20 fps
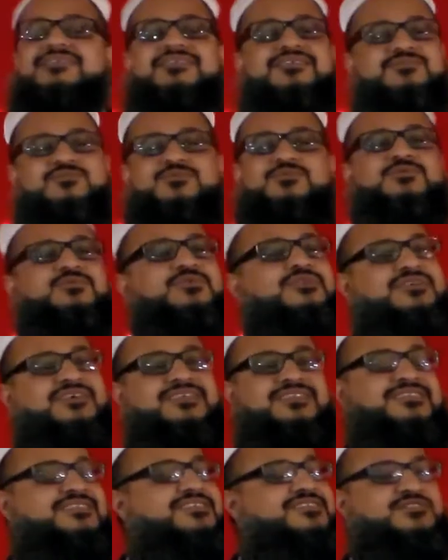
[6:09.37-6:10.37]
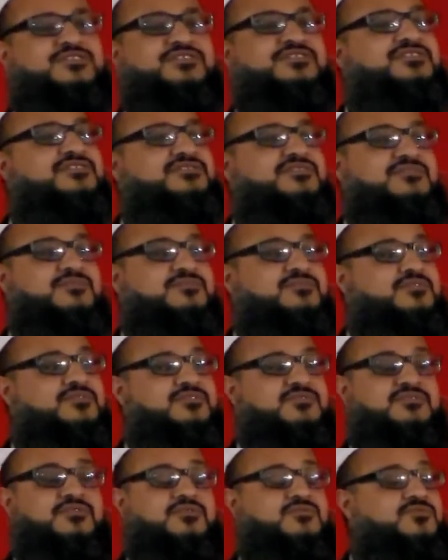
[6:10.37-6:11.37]
Right? This is
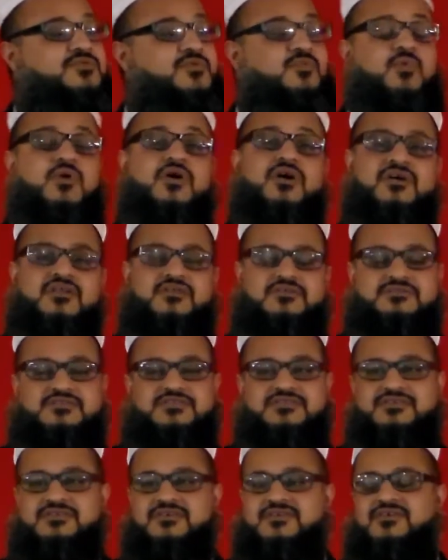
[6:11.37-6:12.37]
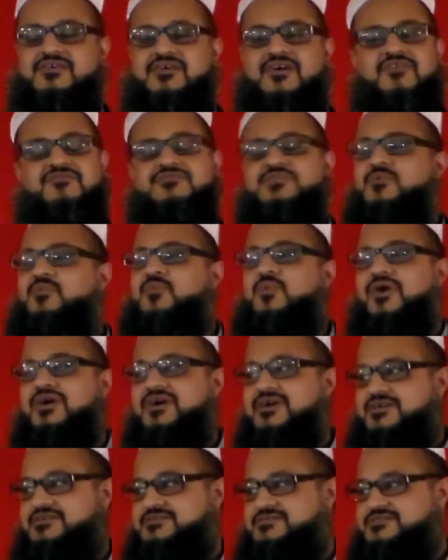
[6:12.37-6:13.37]
the world of the
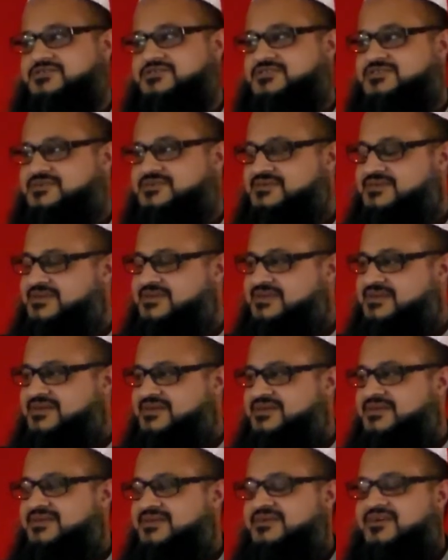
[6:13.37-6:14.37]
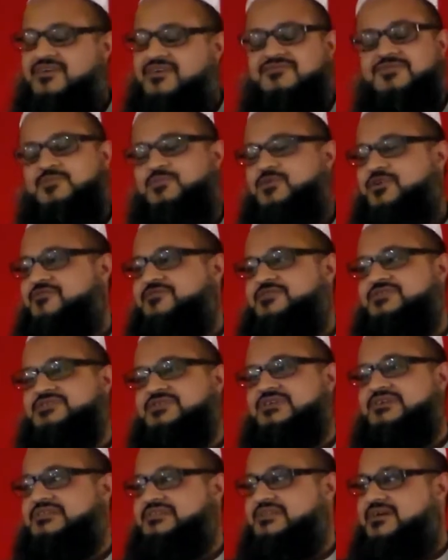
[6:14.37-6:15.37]
words of the Prophet
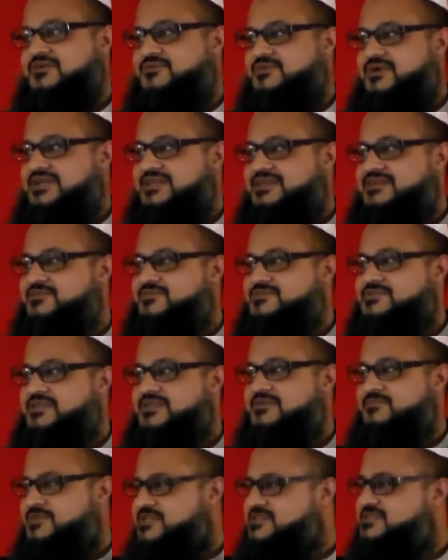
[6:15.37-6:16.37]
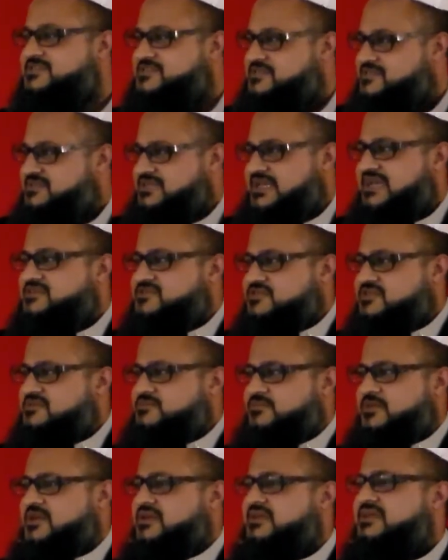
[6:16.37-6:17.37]
sallallahu alaihi wasallam. And this is actually
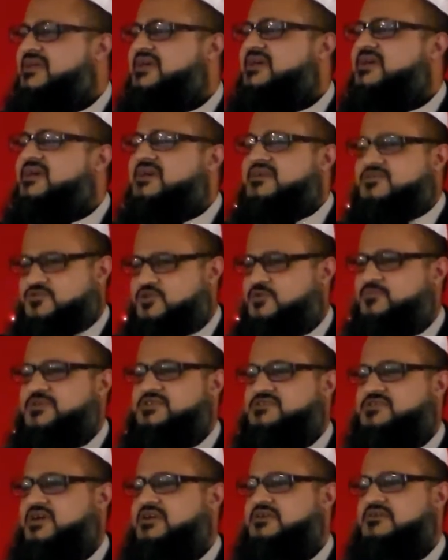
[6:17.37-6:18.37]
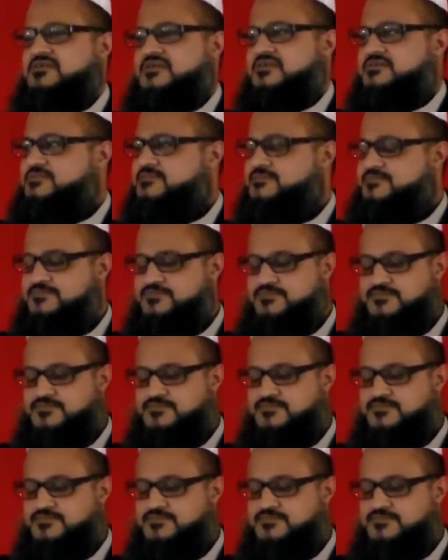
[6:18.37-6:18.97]
my topic title.